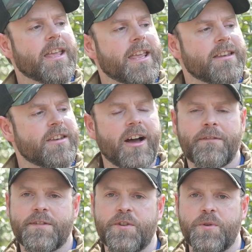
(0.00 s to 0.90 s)

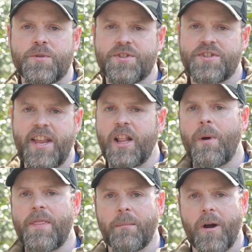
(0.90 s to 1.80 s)
enough to steal
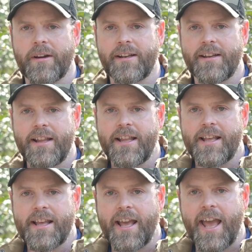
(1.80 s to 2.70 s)
away the market
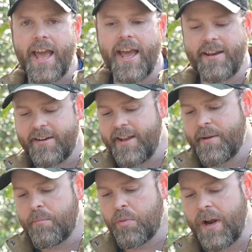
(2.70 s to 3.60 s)
and
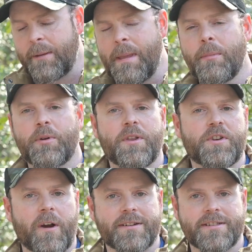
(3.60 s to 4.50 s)
bring people to the
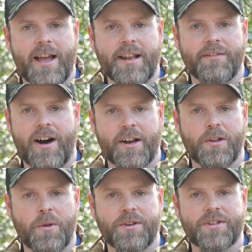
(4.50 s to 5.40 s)
dark side of
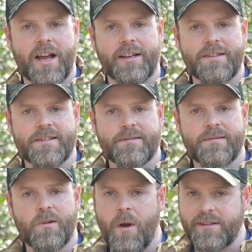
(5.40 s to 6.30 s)
auto-loading shotguns?
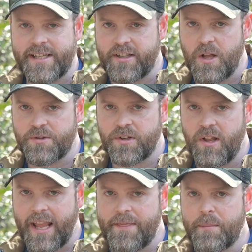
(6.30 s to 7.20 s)
Well, let's take a closer
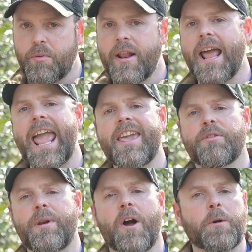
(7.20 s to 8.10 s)
look at the Beretta A
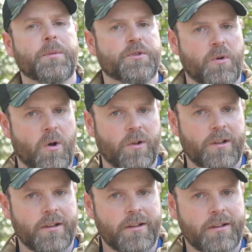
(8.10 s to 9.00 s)
three hundred Patrol
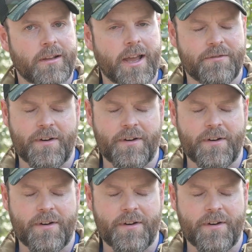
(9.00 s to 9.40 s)
and